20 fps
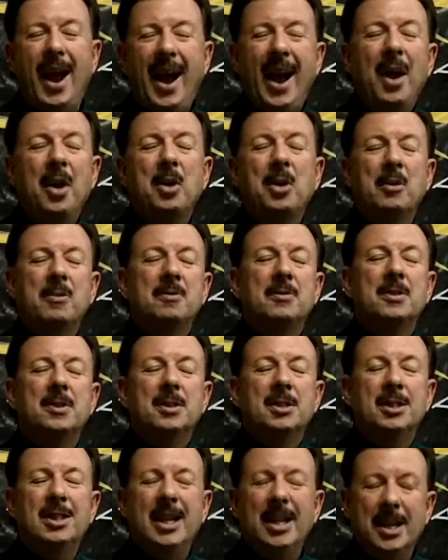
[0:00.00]
out of
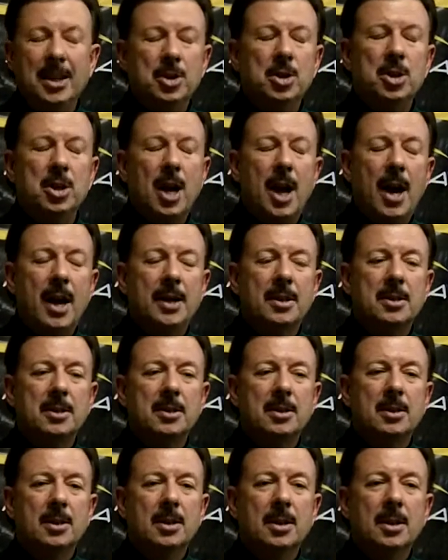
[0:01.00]
10
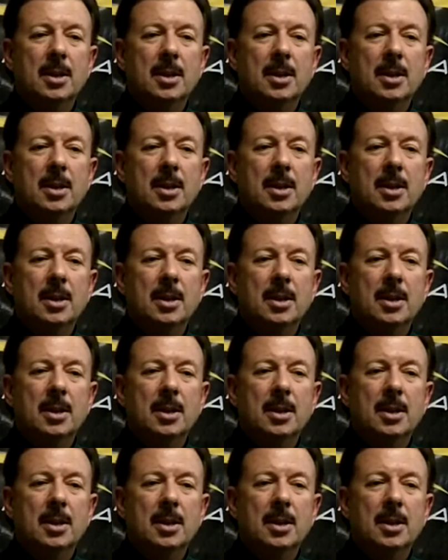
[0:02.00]
shots,